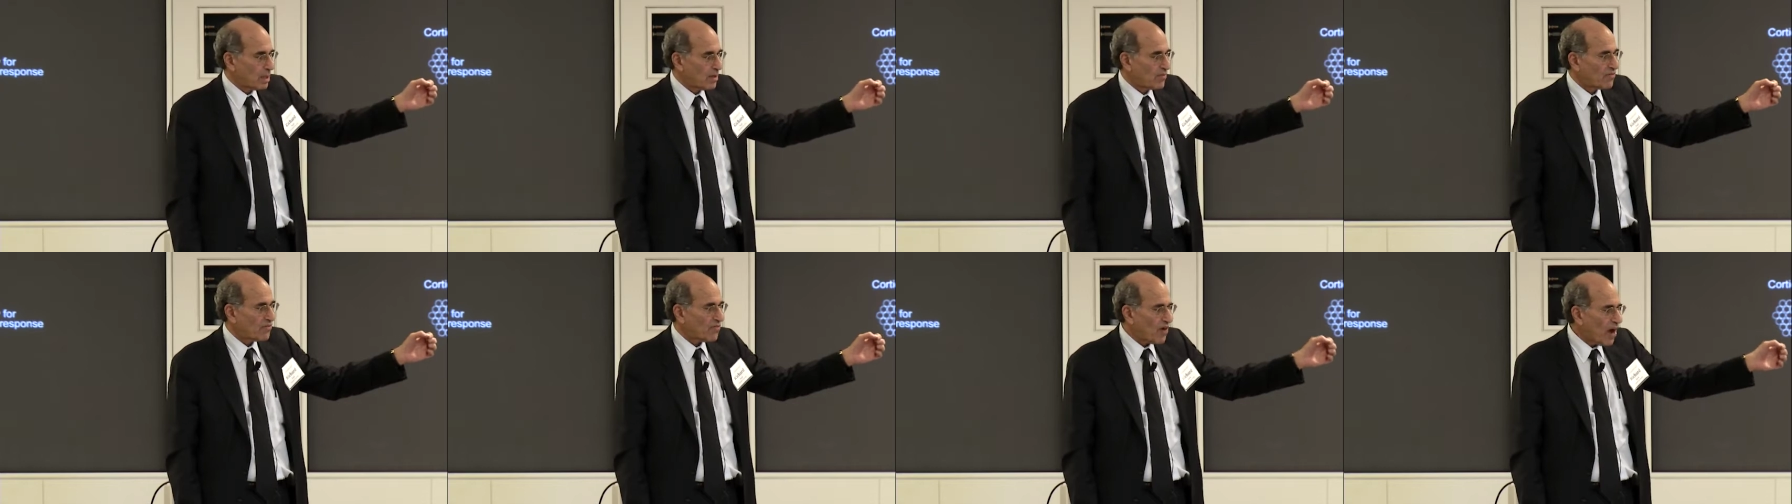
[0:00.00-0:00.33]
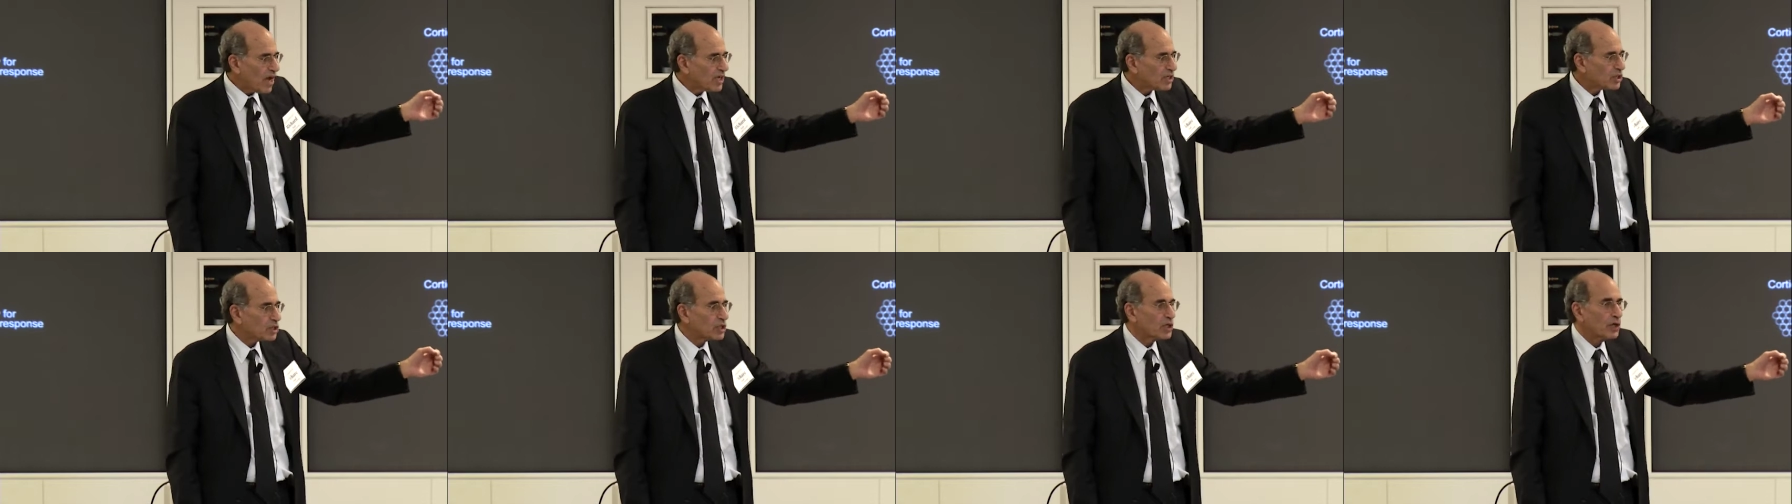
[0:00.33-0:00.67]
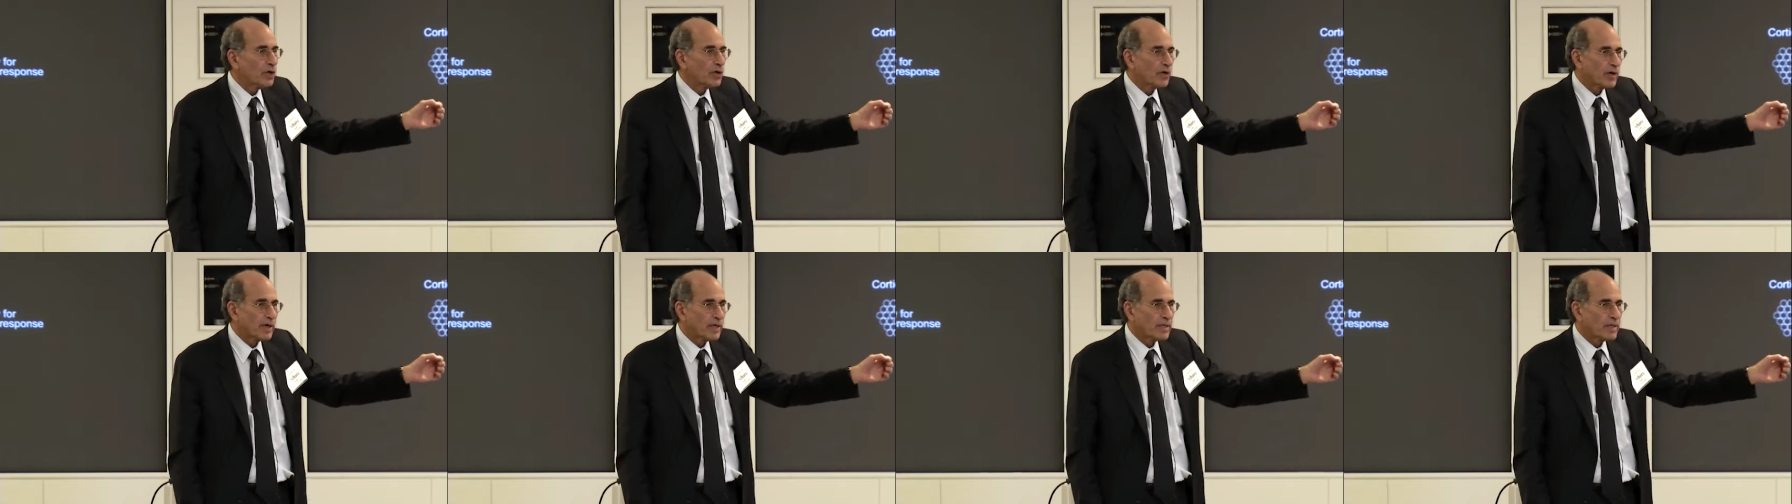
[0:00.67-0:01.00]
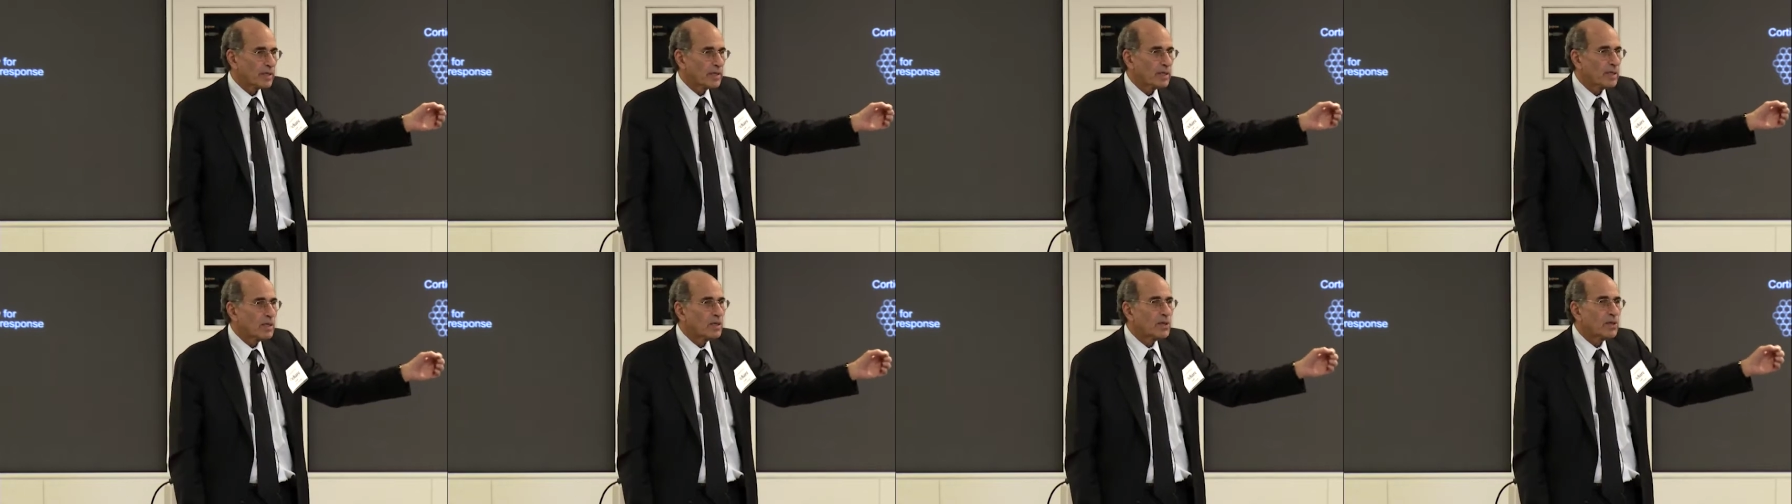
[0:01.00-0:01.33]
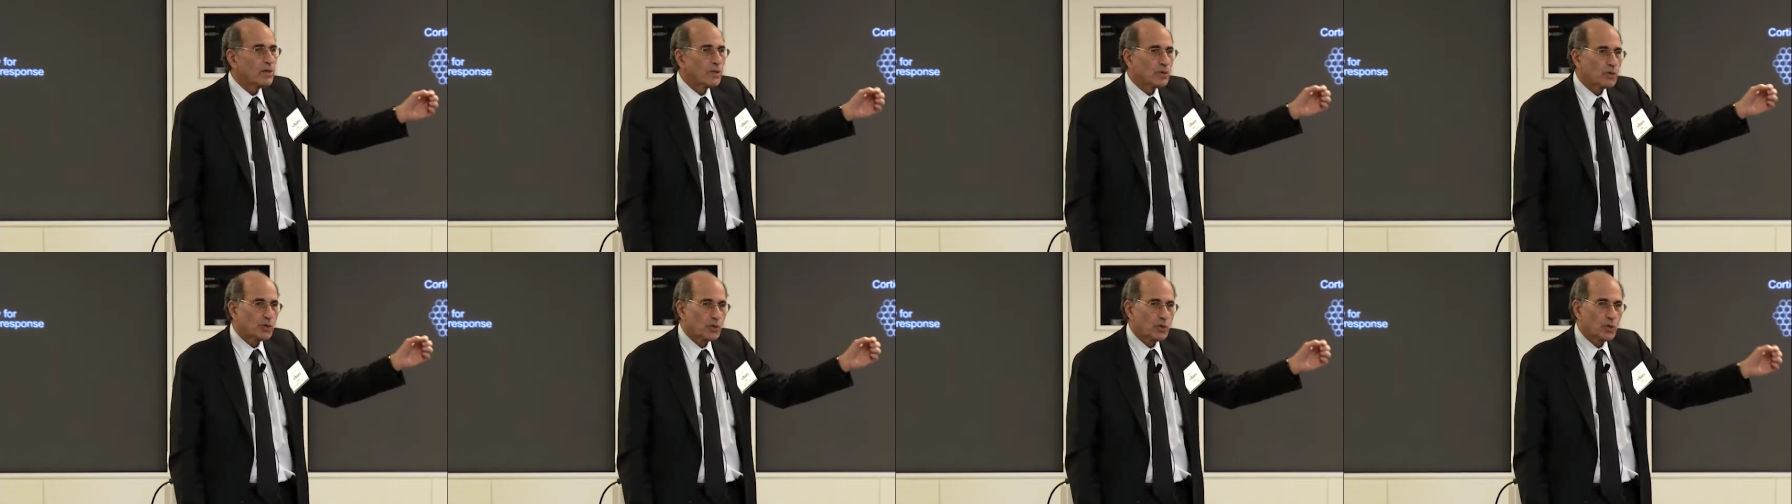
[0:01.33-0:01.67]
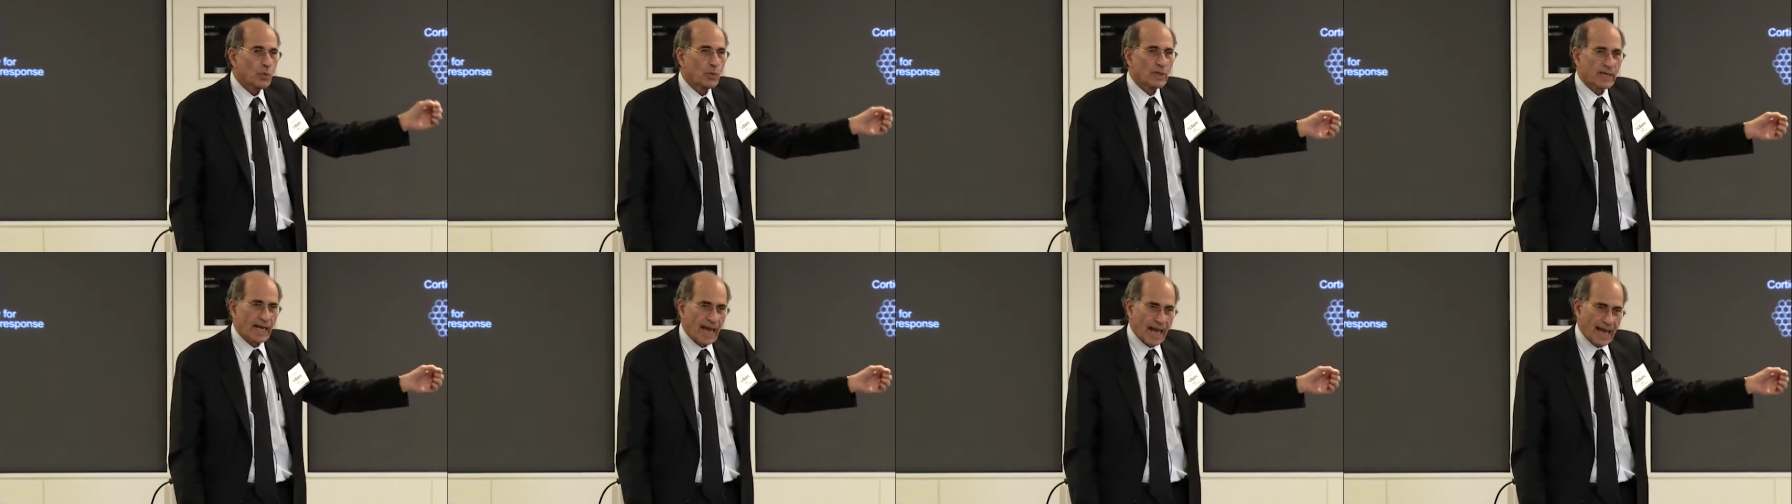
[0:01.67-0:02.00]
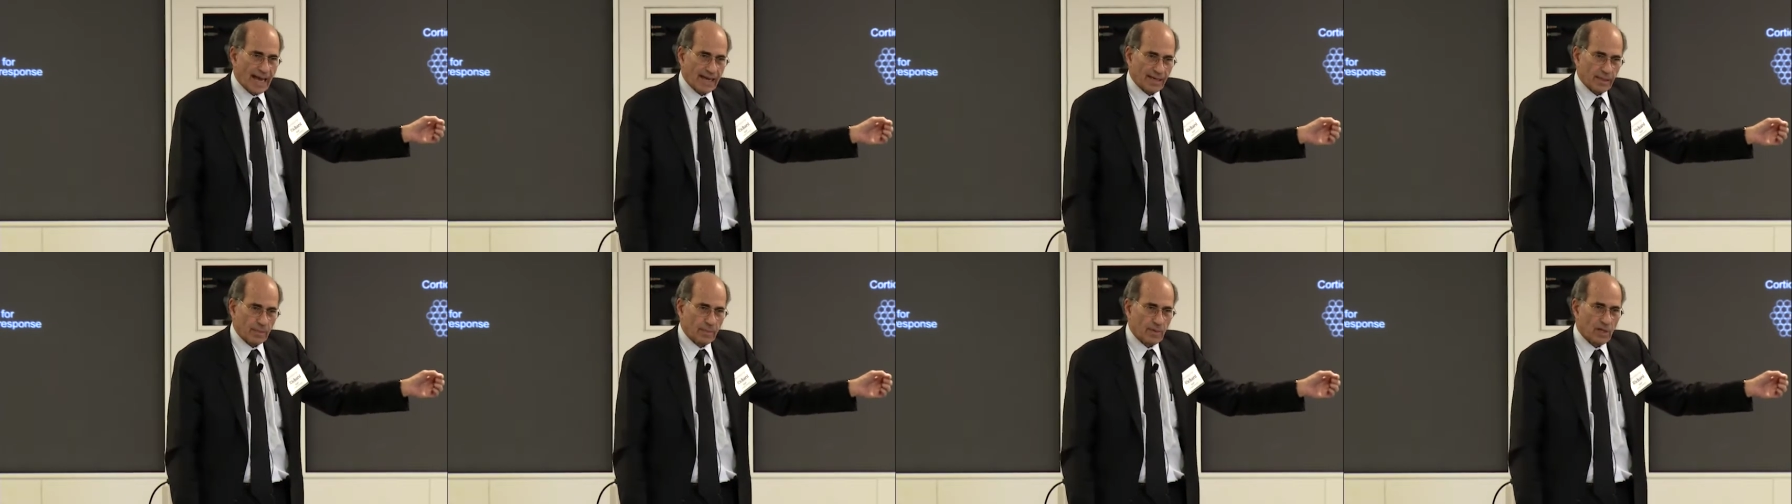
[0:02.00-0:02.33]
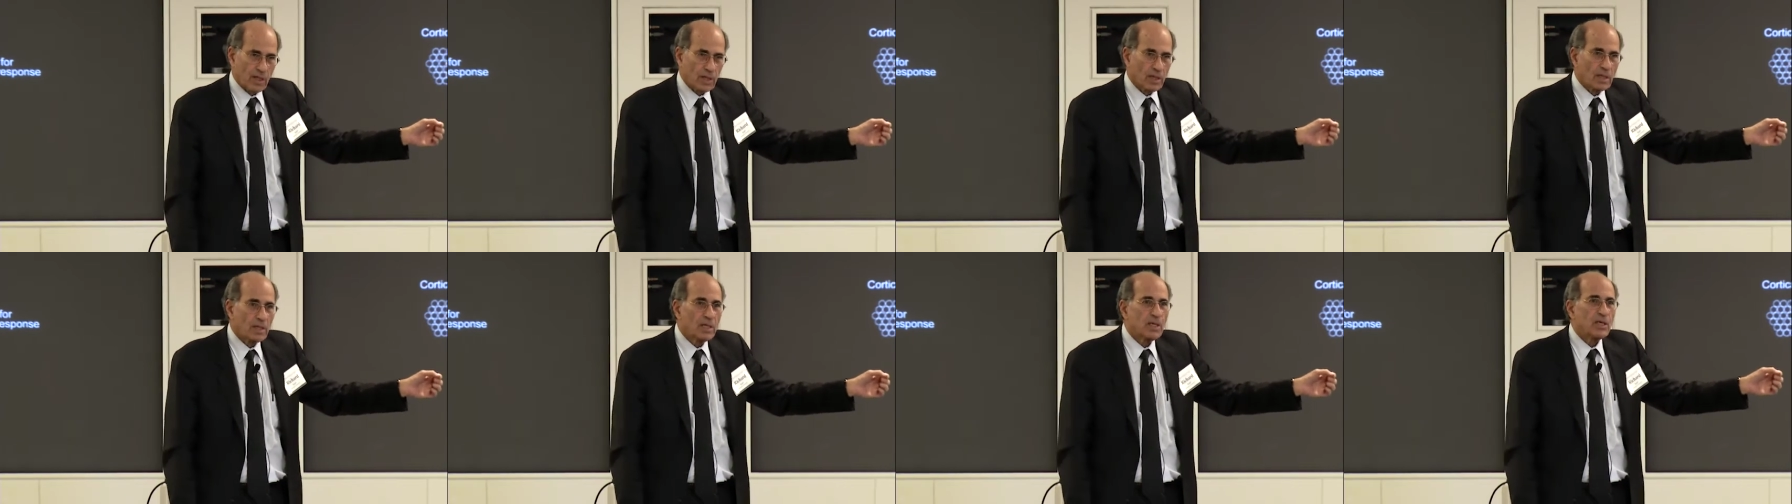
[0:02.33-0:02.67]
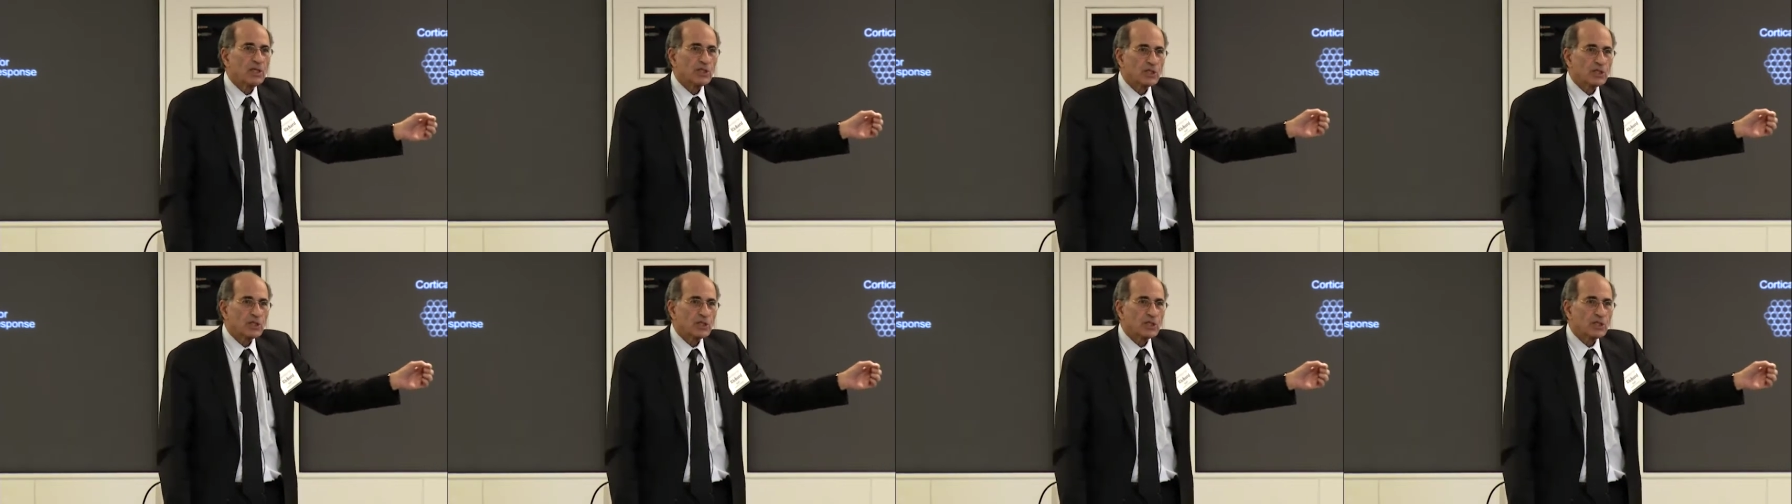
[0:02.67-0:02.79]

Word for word: fox urine to an animal